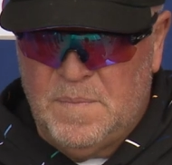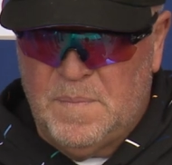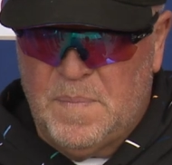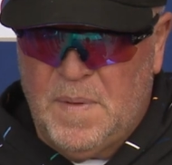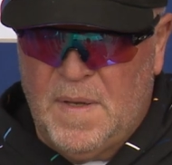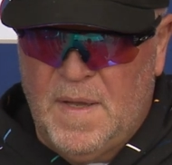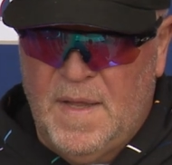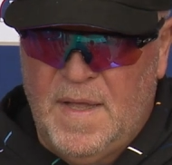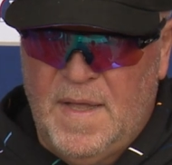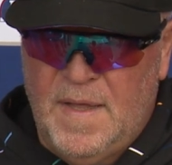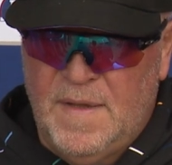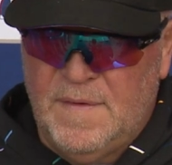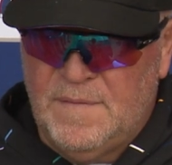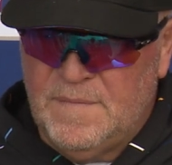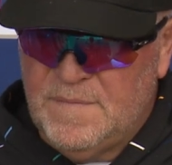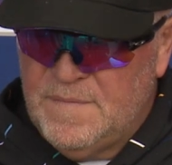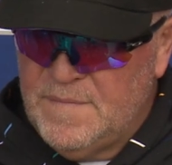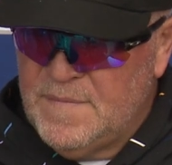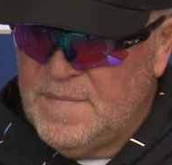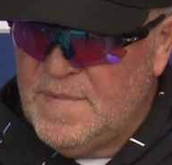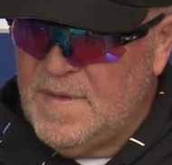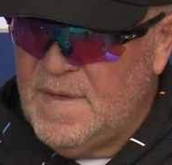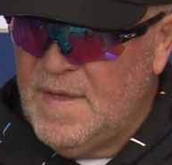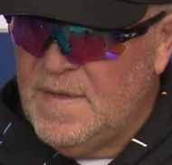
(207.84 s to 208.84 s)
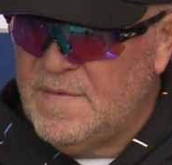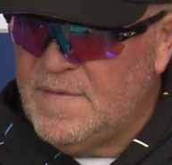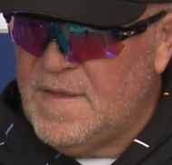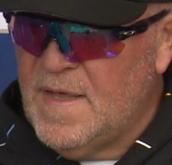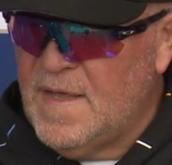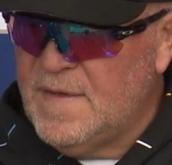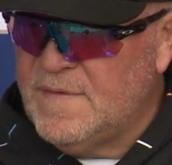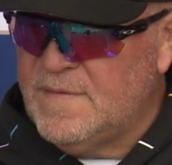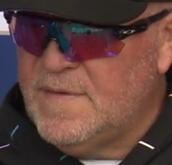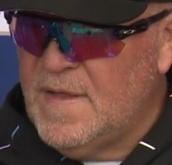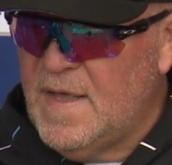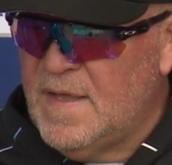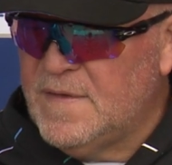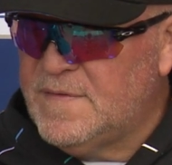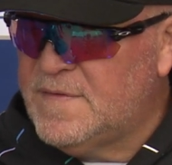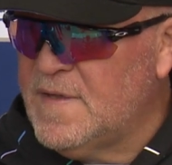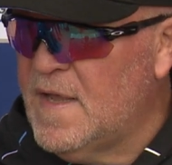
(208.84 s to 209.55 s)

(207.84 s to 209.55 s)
playing at that that